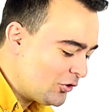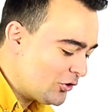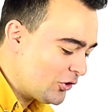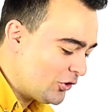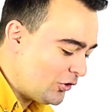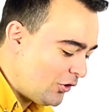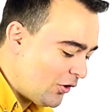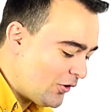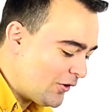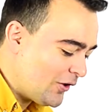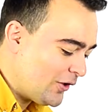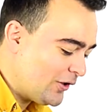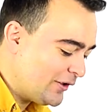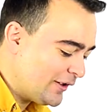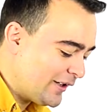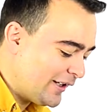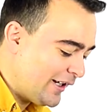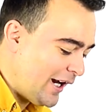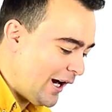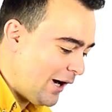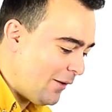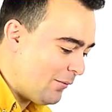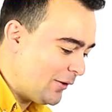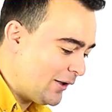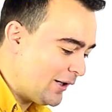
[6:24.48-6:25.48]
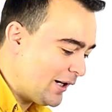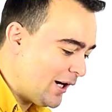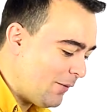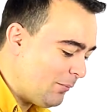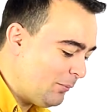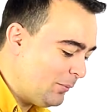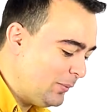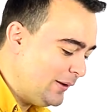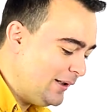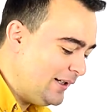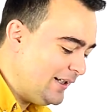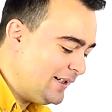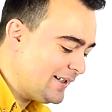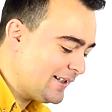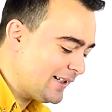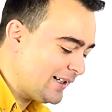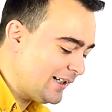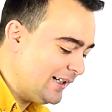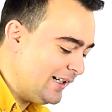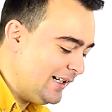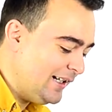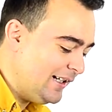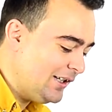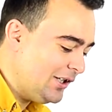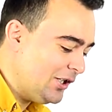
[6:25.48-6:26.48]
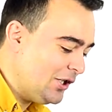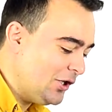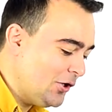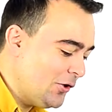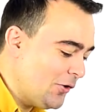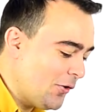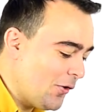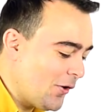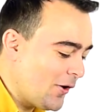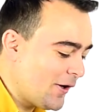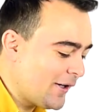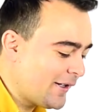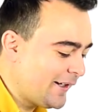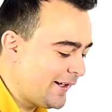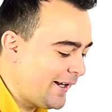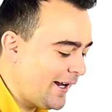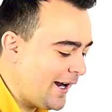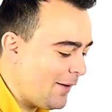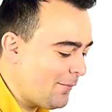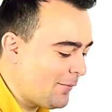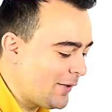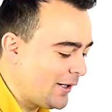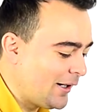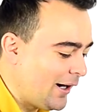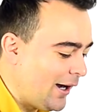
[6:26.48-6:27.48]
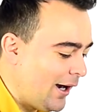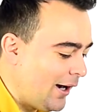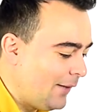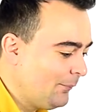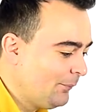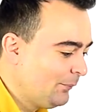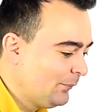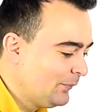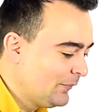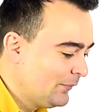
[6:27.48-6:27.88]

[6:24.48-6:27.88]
turn on the camera, please clean your camera.